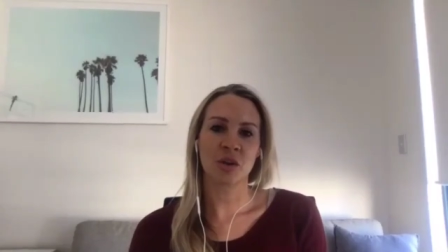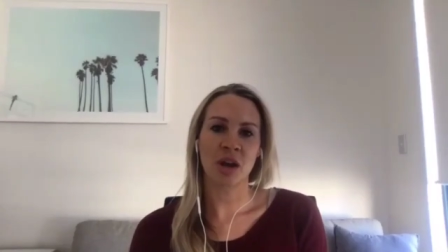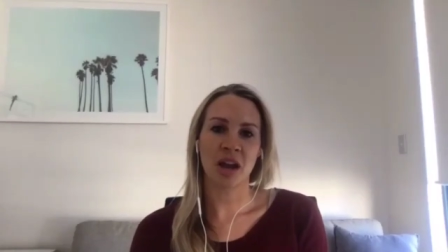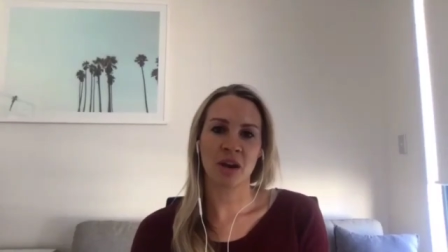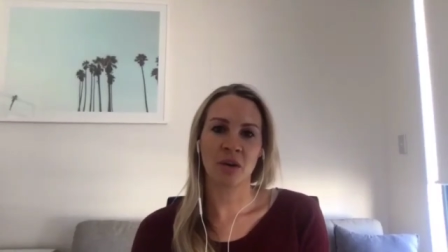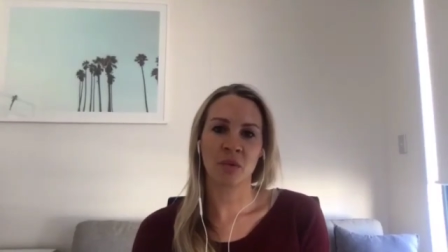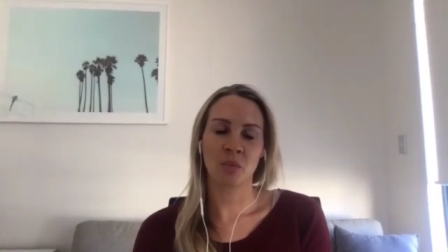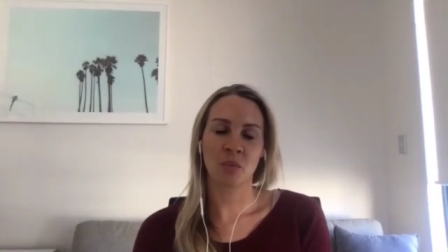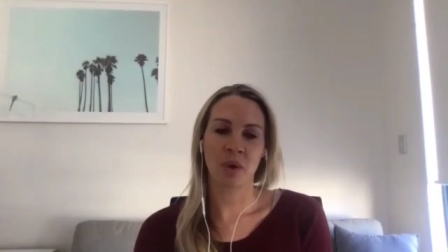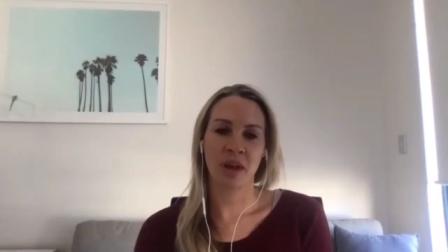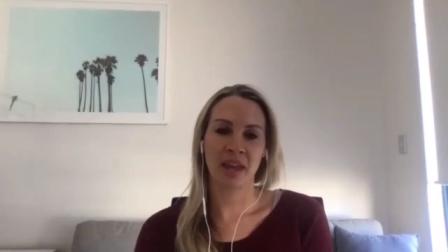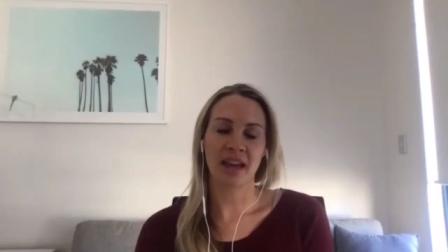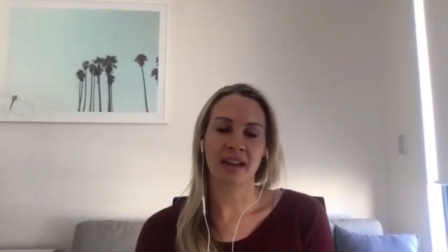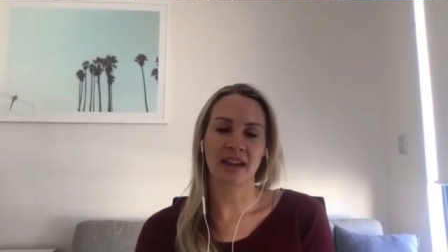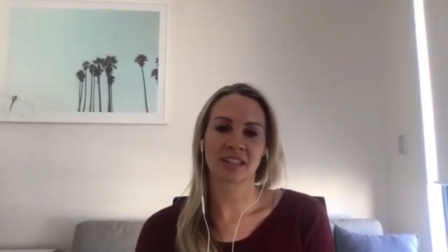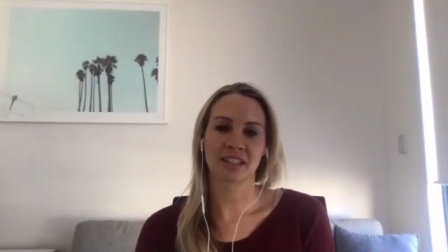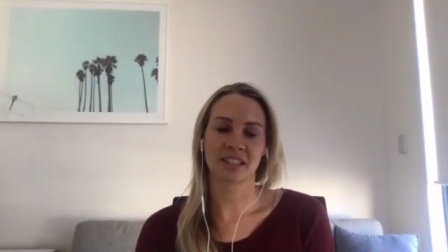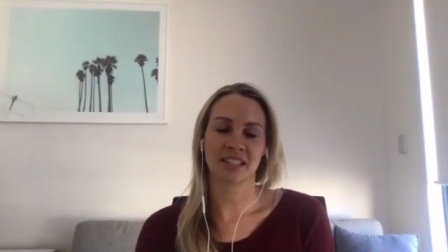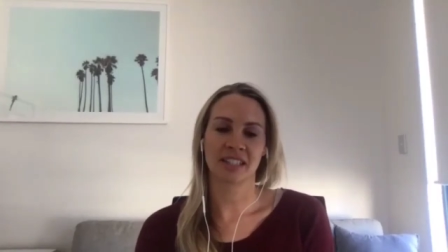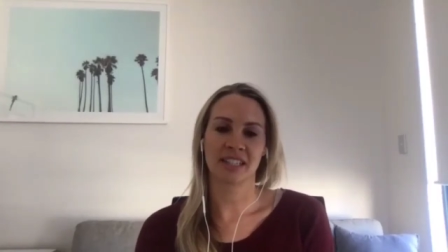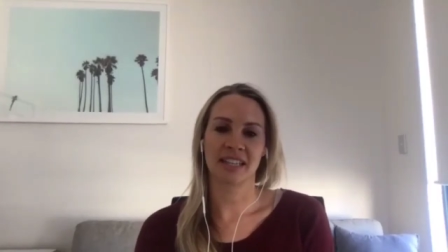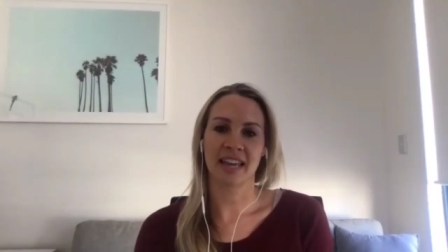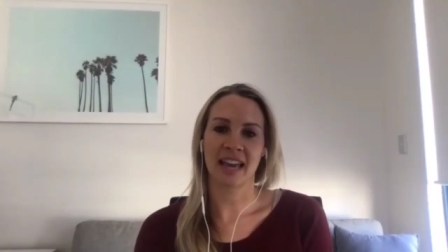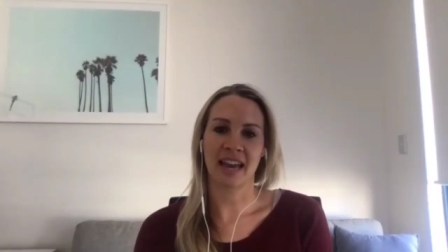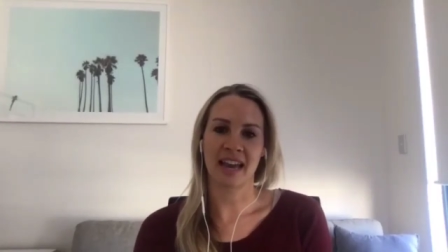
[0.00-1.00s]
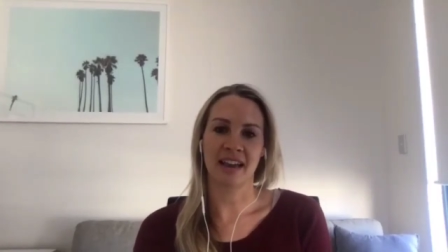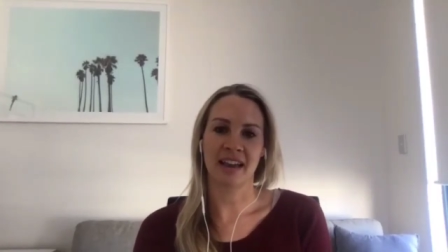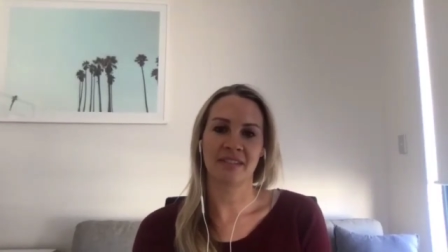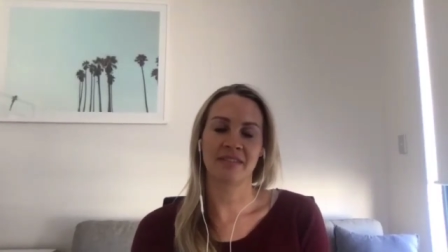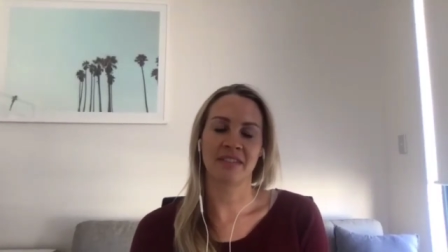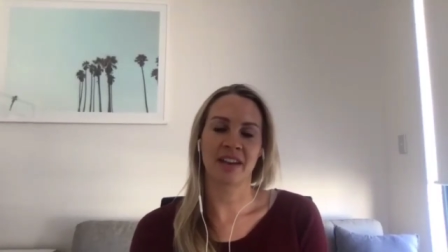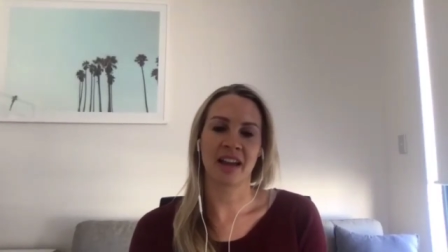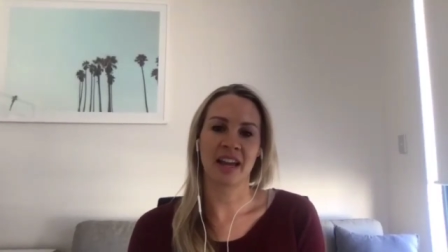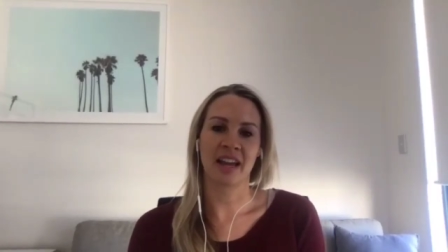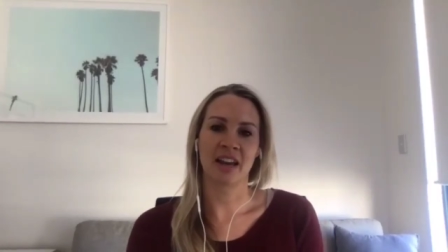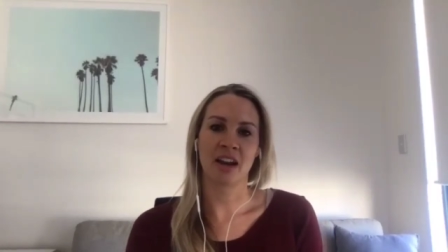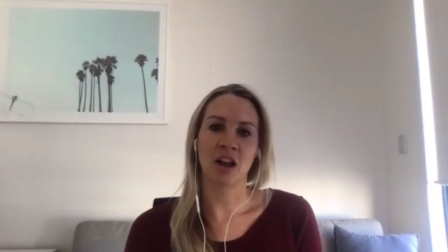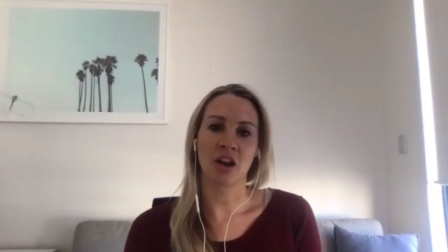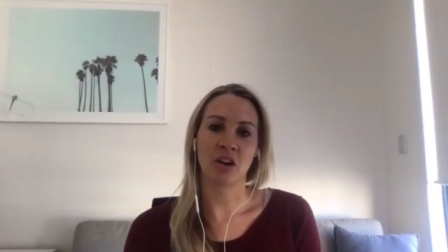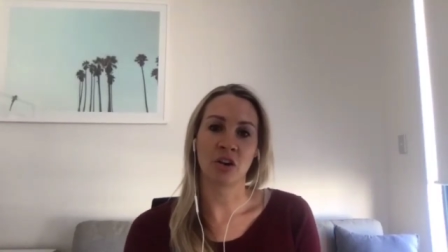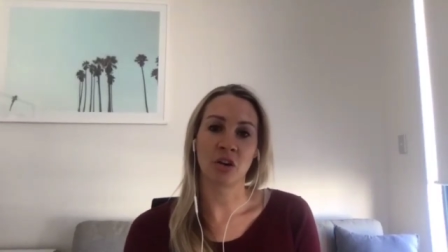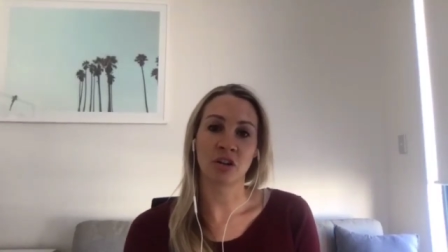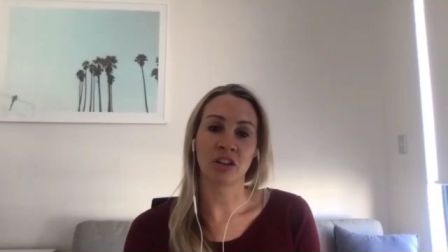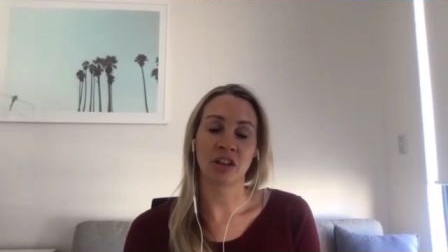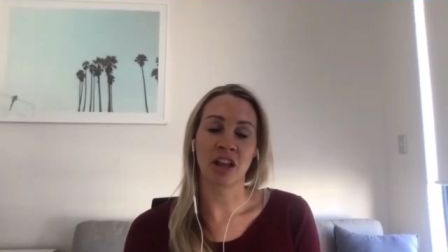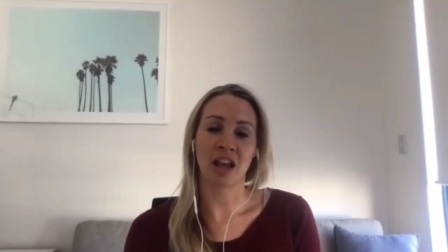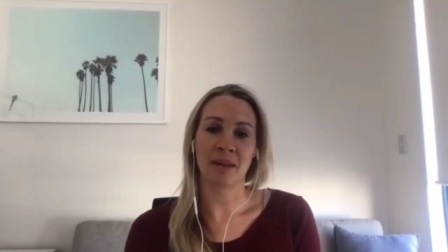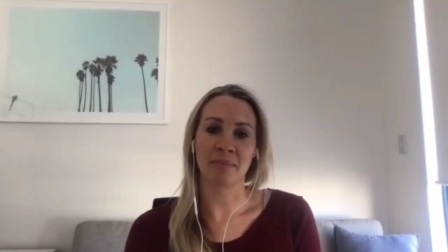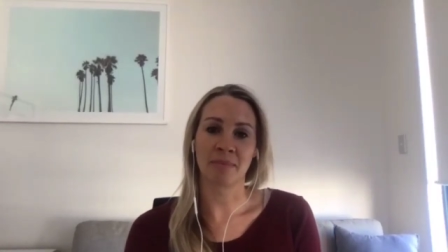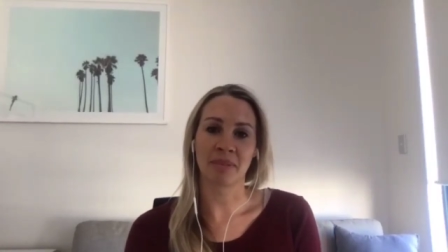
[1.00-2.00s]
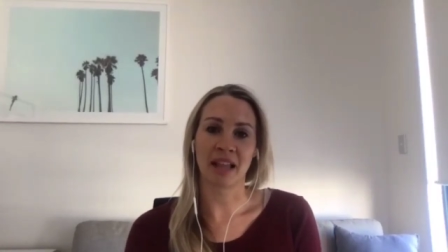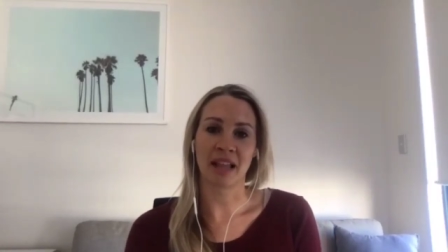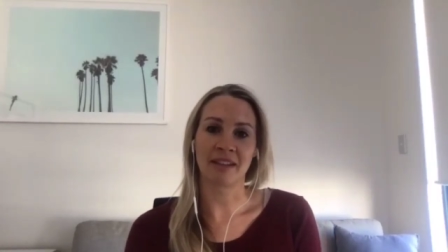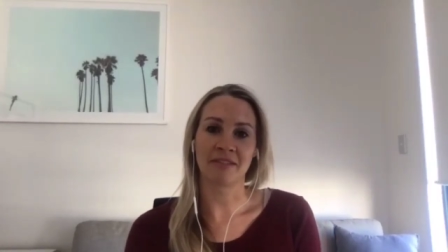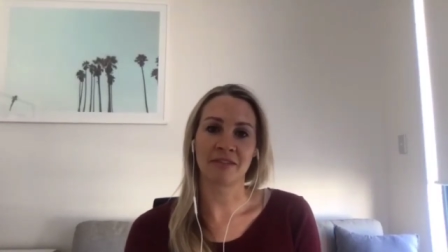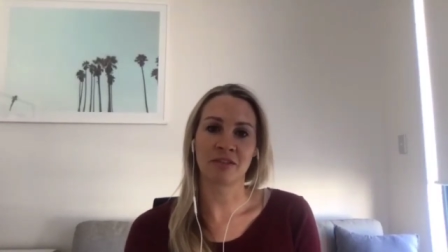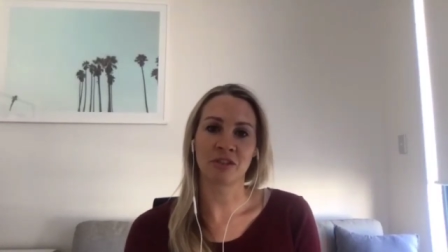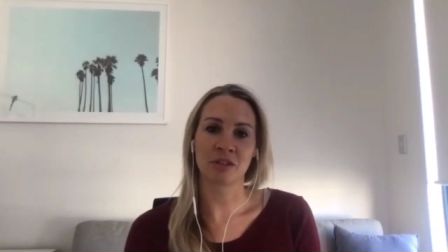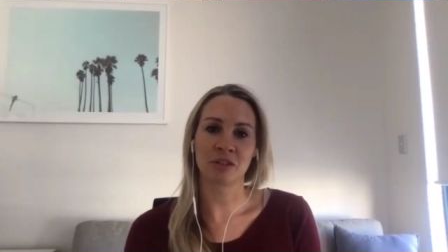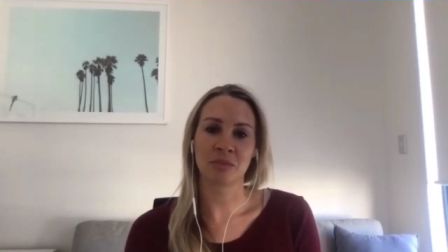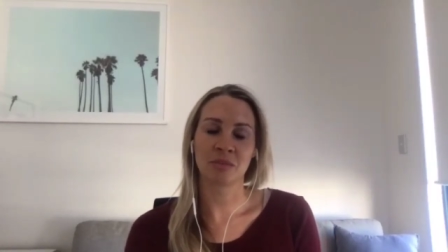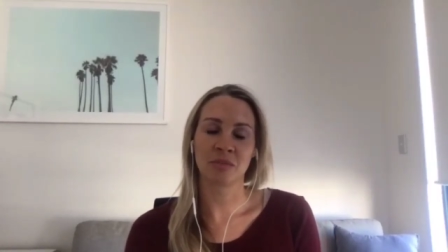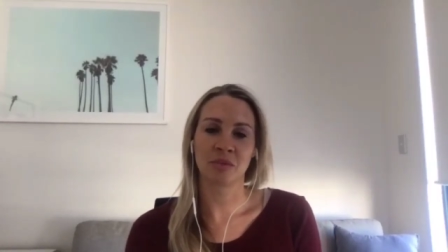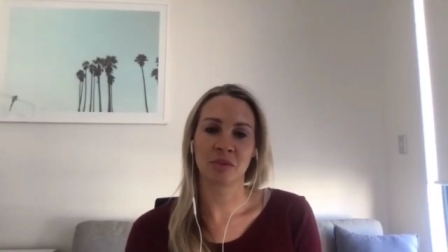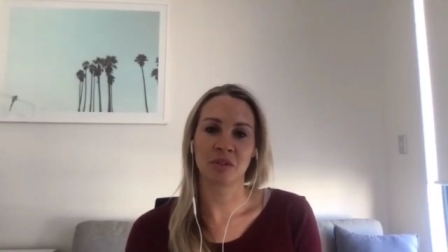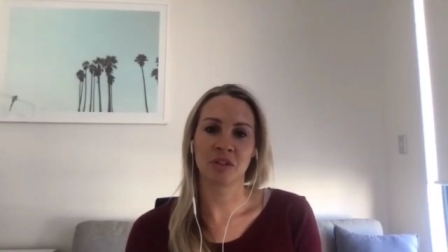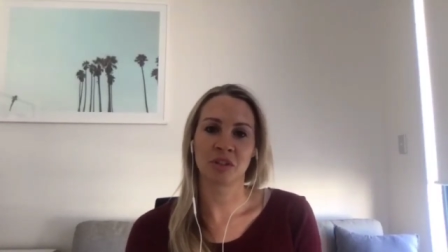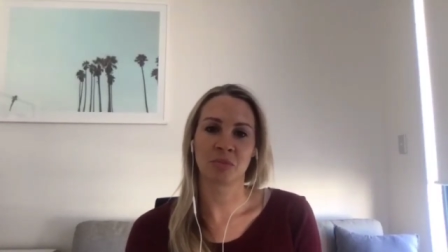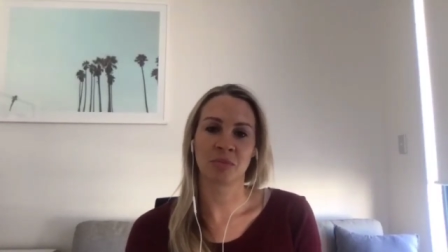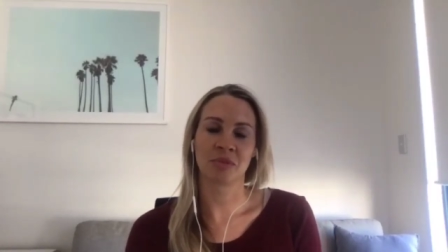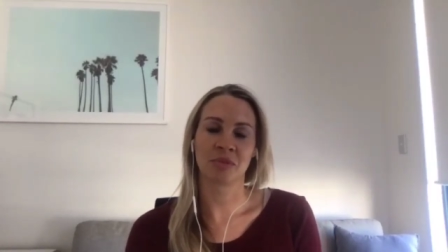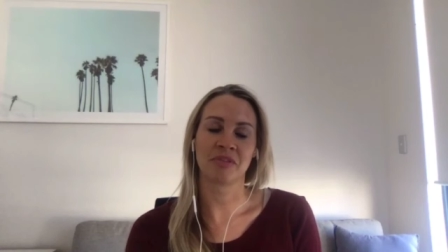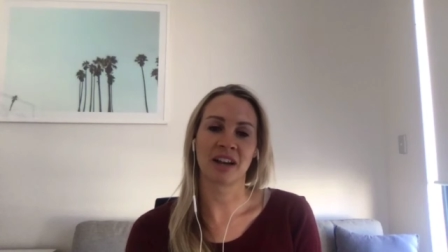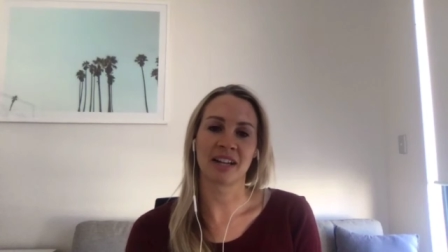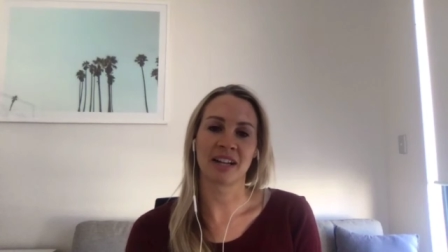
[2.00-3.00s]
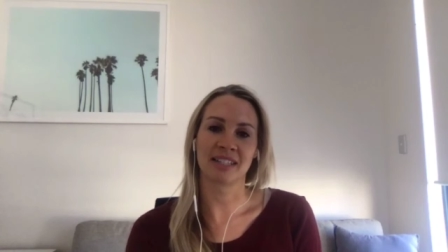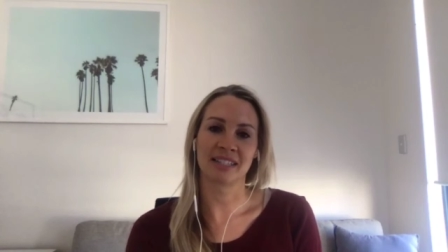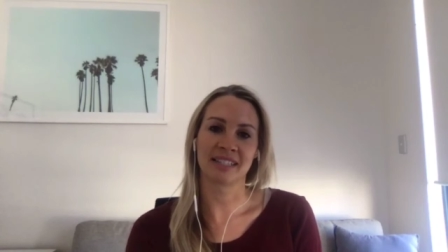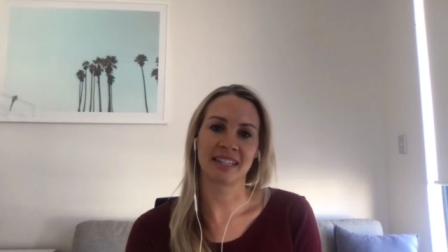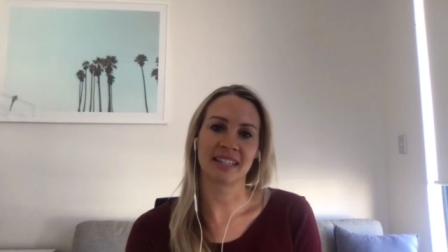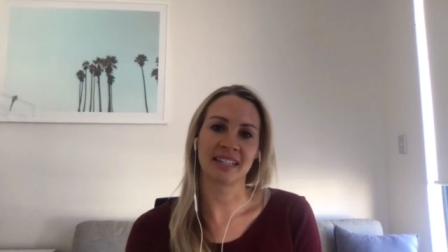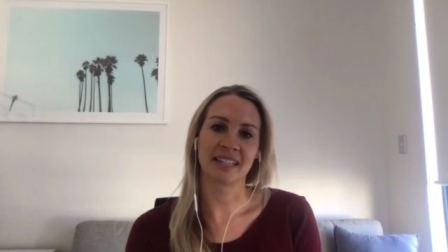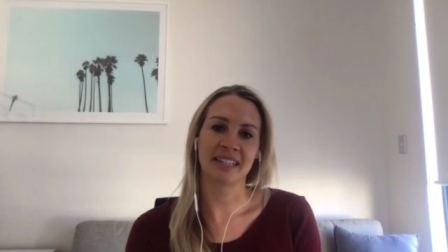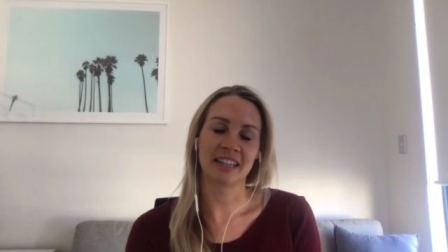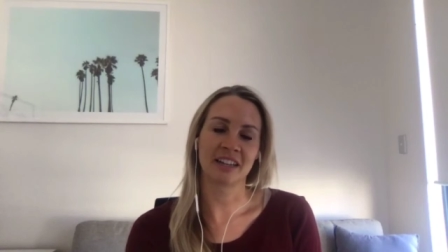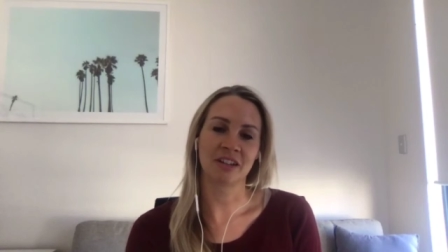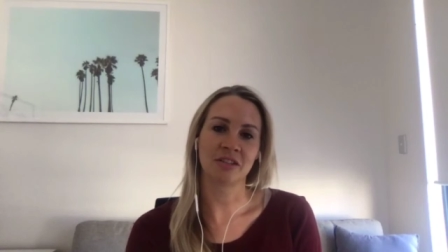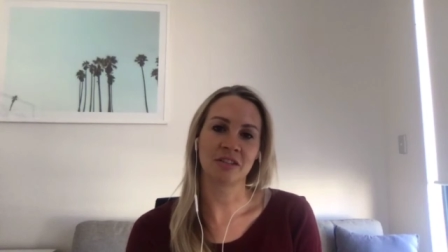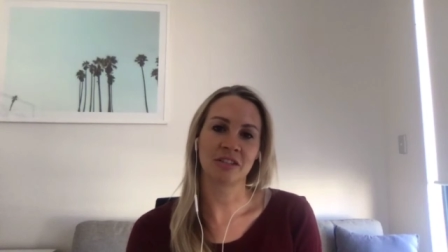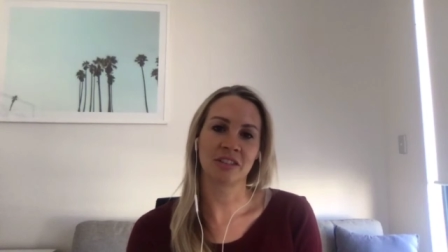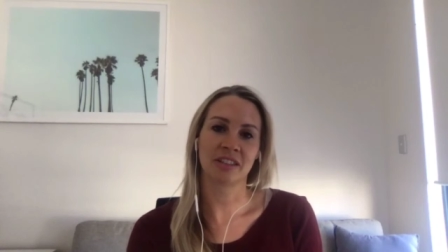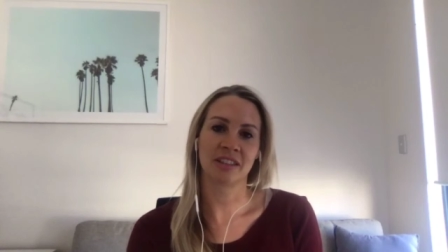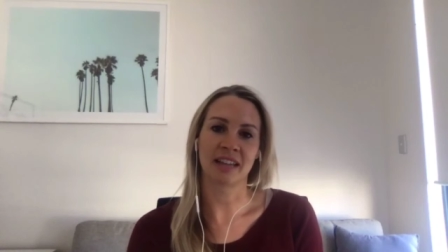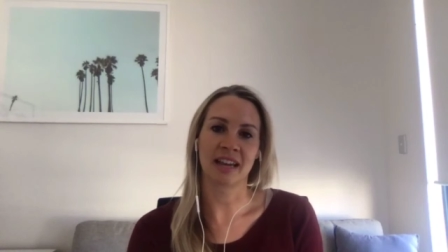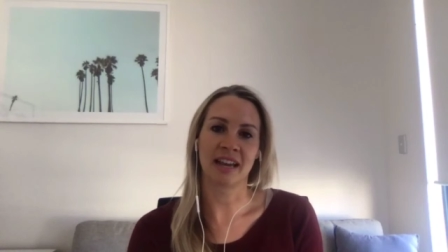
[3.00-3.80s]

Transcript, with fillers: uh, we actually have a, an online platform which provides telehealth.